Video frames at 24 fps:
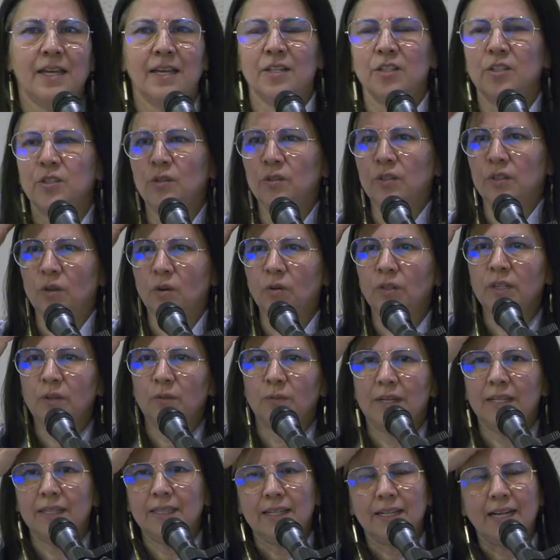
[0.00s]
And so the only
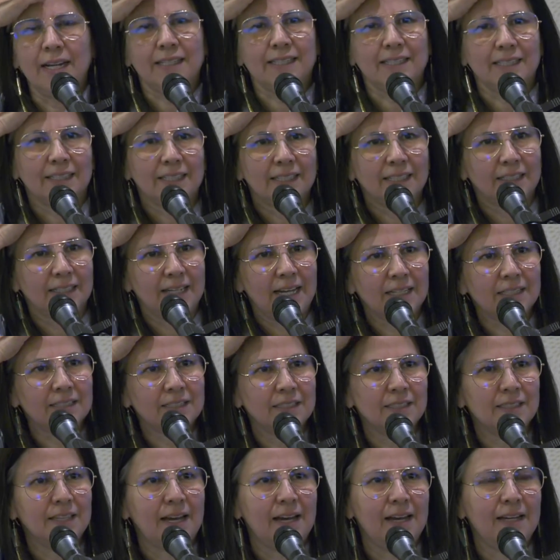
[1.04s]
way that I could connect
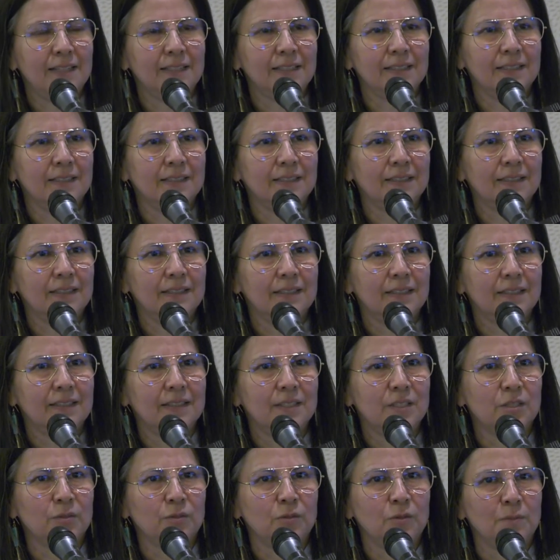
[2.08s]
to that
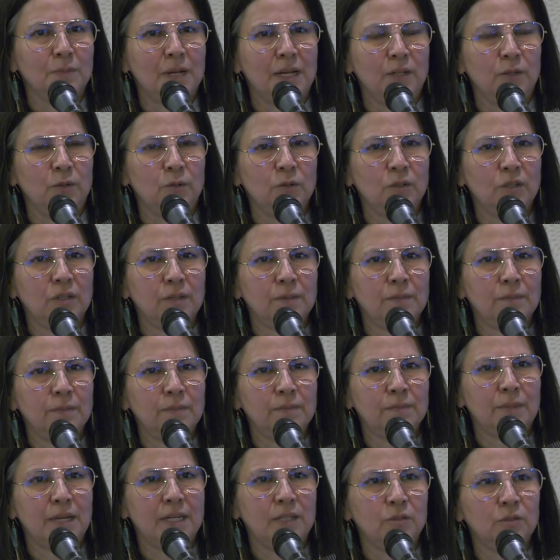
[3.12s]
is through my
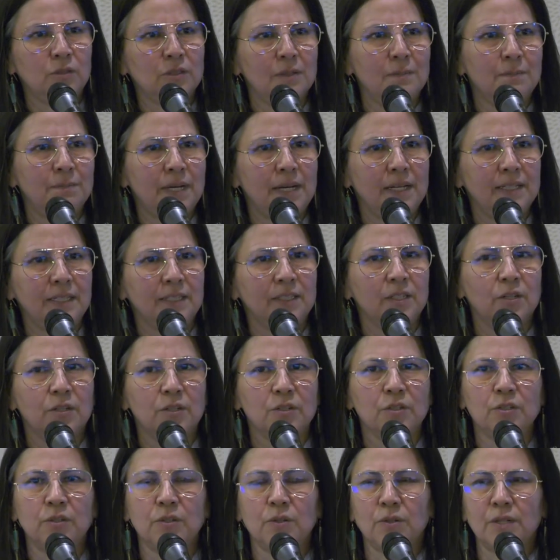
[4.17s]
Nokampan and her
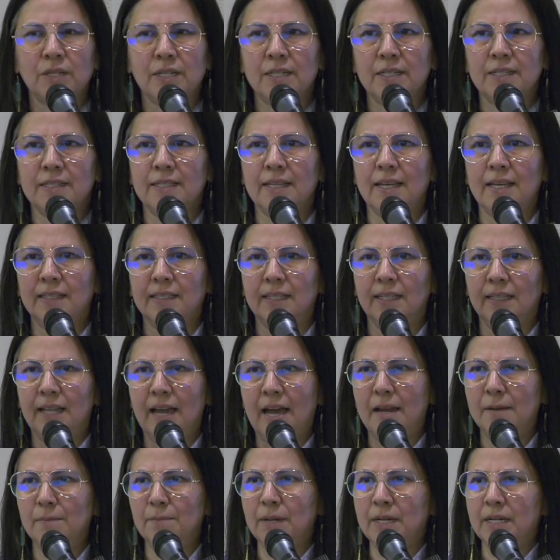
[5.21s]
stories and the
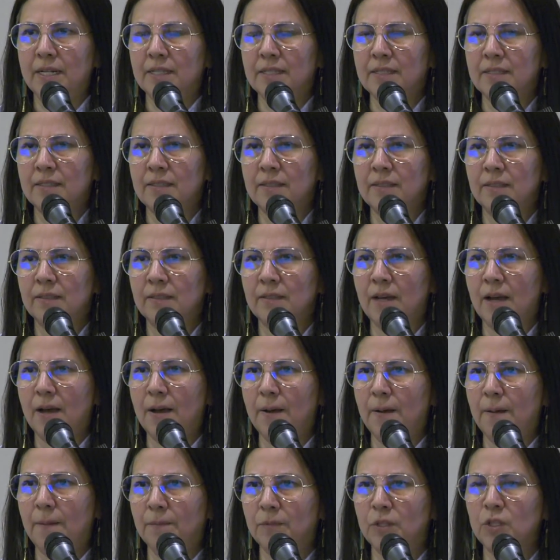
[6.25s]
land-based
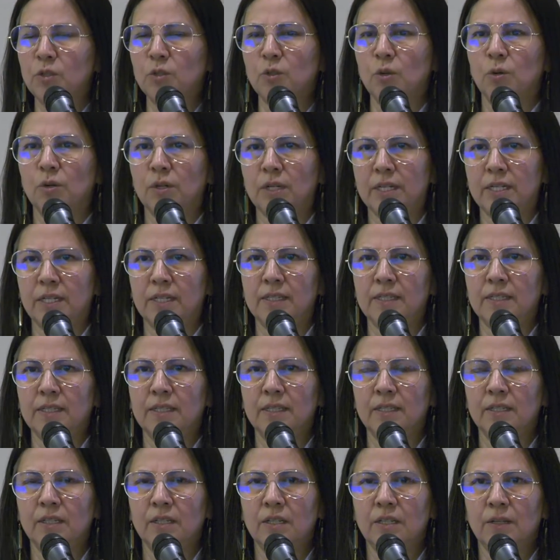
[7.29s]
stories
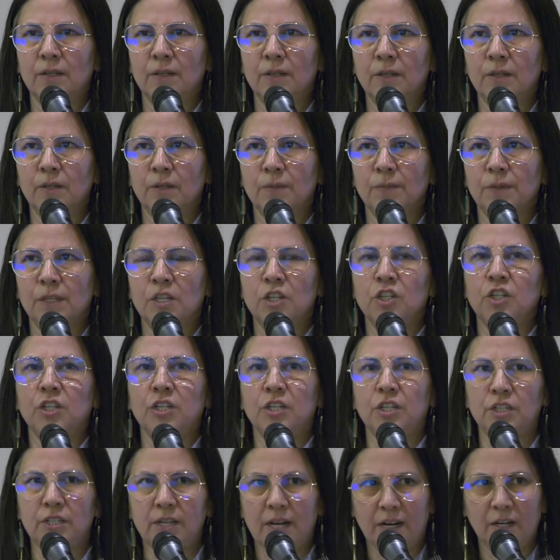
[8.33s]
she
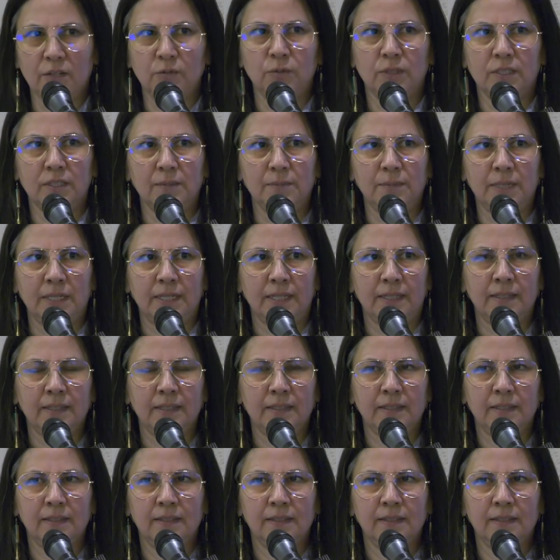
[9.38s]
shared with me